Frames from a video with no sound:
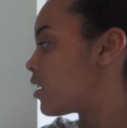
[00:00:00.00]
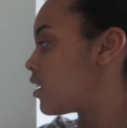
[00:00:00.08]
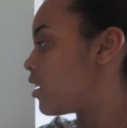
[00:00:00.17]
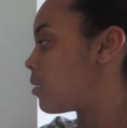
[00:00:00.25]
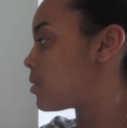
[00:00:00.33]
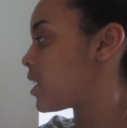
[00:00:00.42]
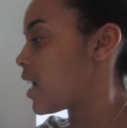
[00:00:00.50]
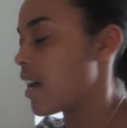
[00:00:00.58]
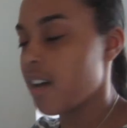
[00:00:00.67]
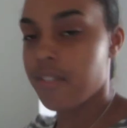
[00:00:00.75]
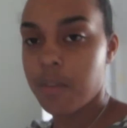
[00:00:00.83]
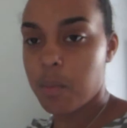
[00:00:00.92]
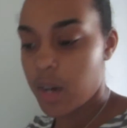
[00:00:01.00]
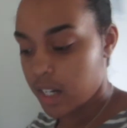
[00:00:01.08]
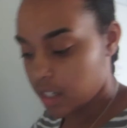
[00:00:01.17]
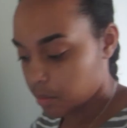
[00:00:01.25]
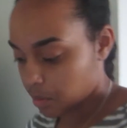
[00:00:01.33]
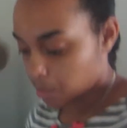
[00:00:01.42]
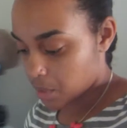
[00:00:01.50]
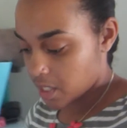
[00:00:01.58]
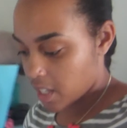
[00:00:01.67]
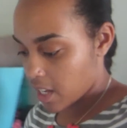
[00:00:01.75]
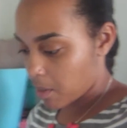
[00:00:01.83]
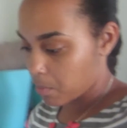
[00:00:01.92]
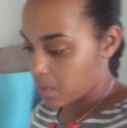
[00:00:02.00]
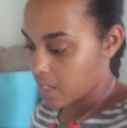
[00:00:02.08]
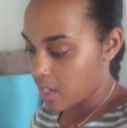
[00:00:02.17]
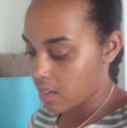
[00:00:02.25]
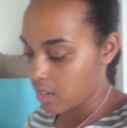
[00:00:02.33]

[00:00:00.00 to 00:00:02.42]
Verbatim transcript: Yeah, I'm tired from walking up them steps,